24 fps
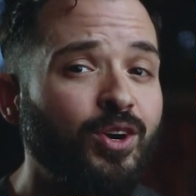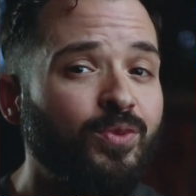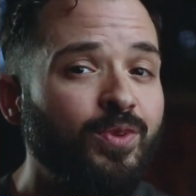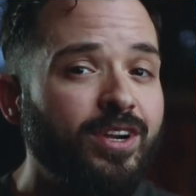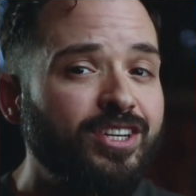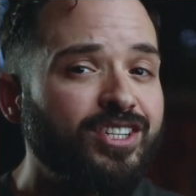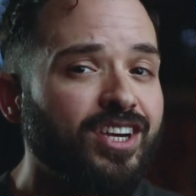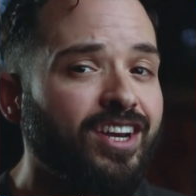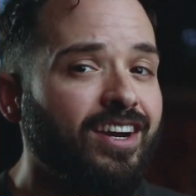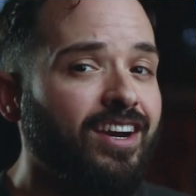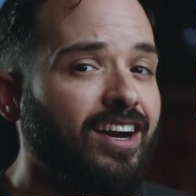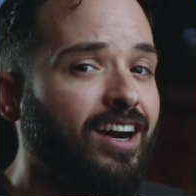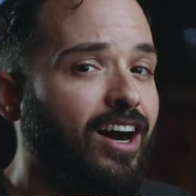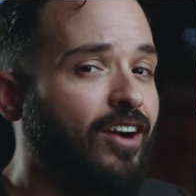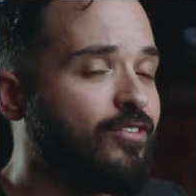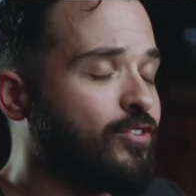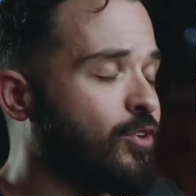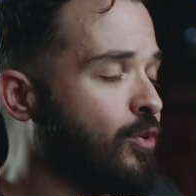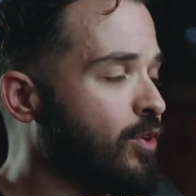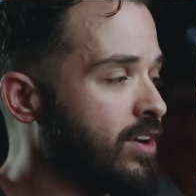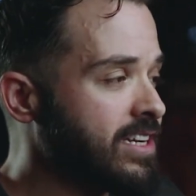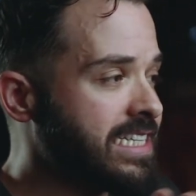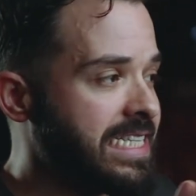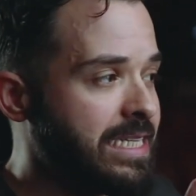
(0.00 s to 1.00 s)
which
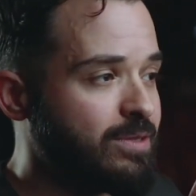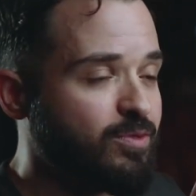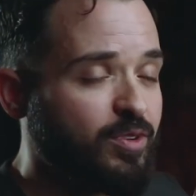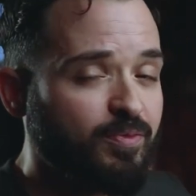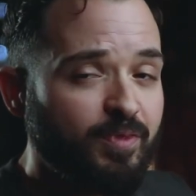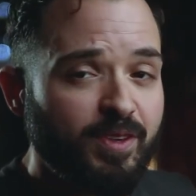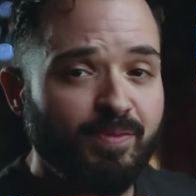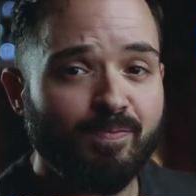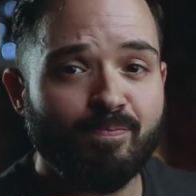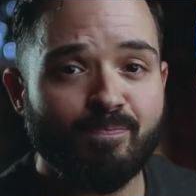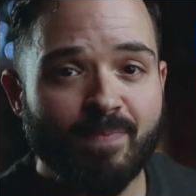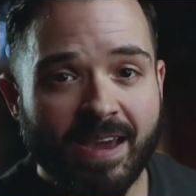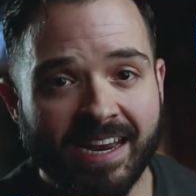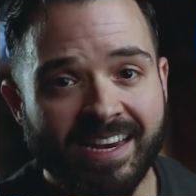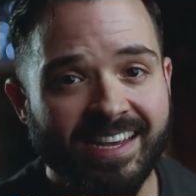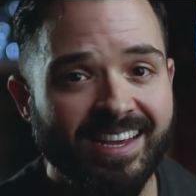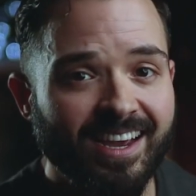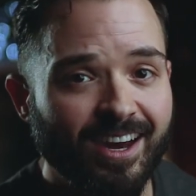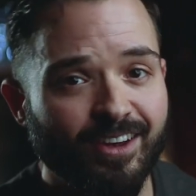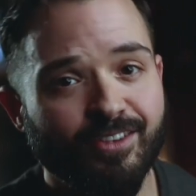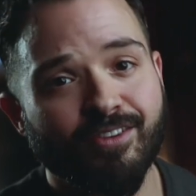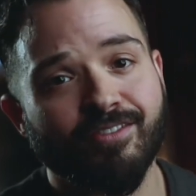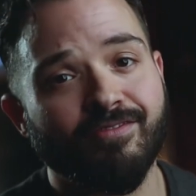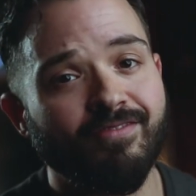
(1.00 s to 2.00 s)
of course there will be
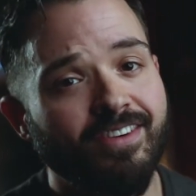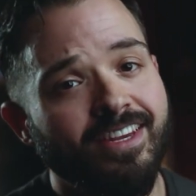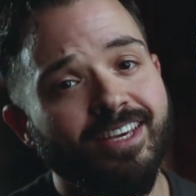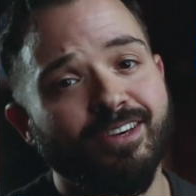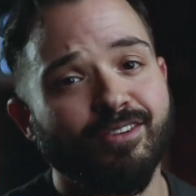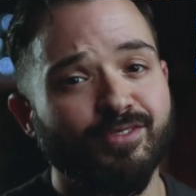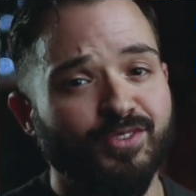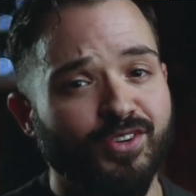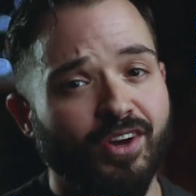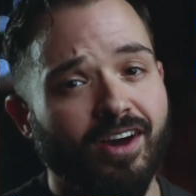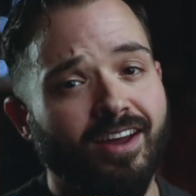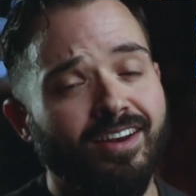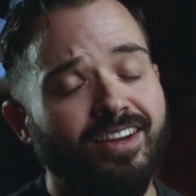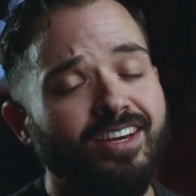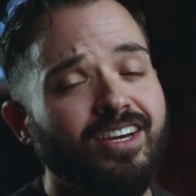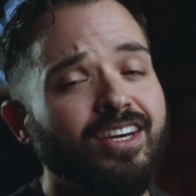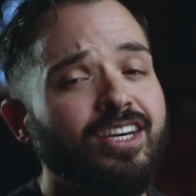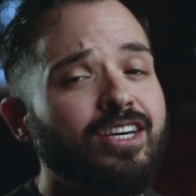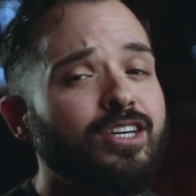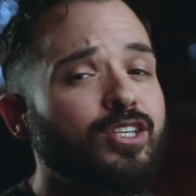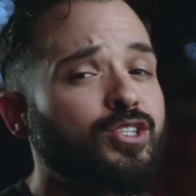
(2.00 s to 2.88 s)
many other videos on.